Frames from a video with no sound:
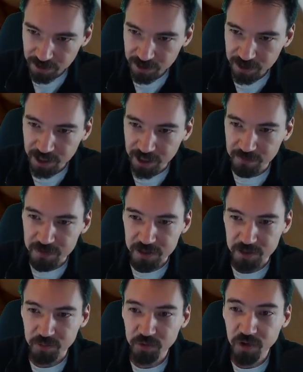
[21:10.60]
gives us a
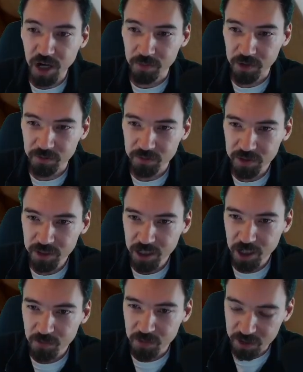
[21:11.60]
problem,
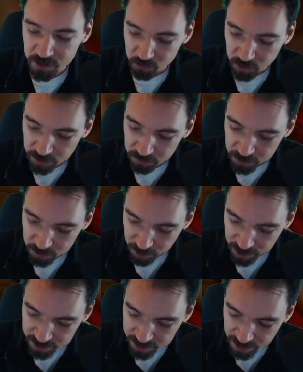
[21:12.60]
because we would try
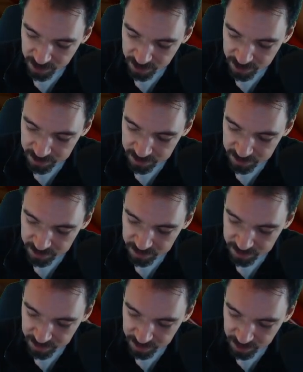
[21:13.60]
to say, is
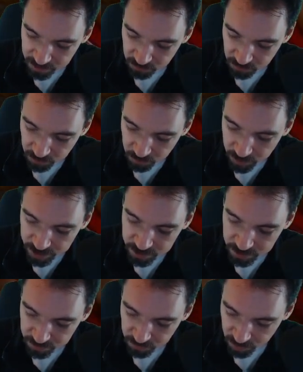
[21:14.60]
this equal
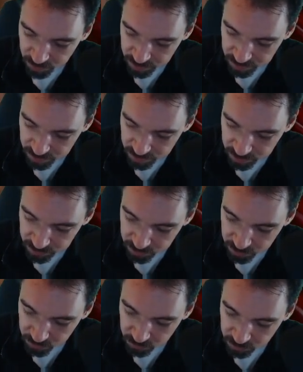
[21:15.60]
question mark
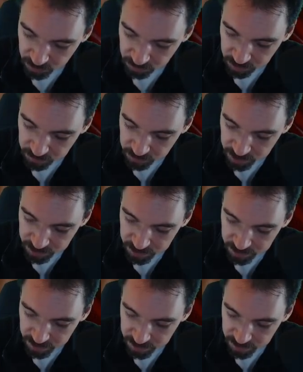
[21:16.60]
to the limit
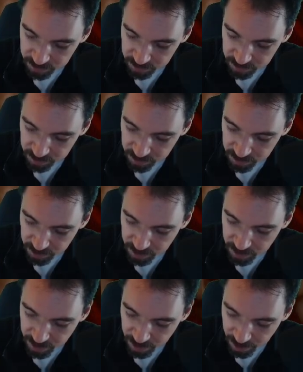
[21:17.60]

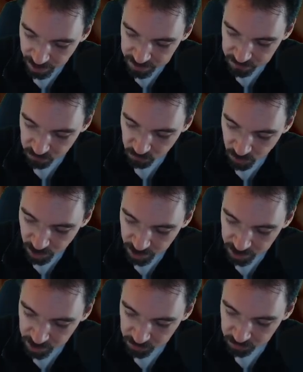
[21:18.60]
as y
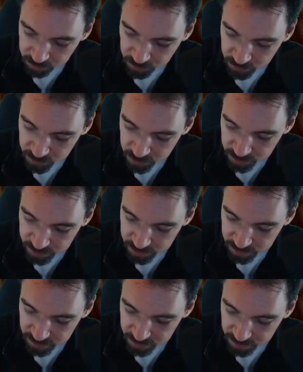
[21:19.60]

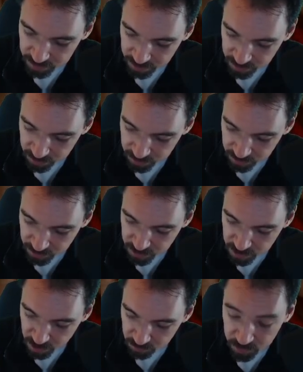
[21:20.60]
approaches the
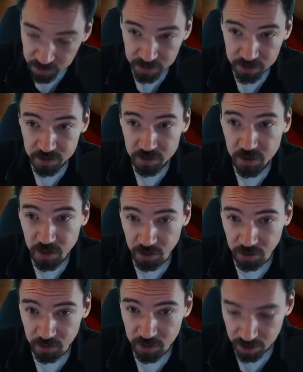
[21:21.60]
number 2,
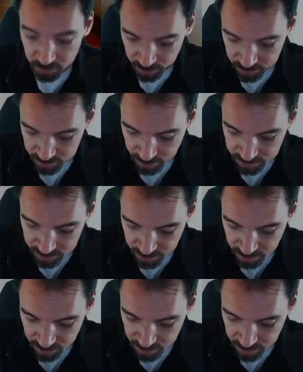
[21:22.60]
right? Because that's the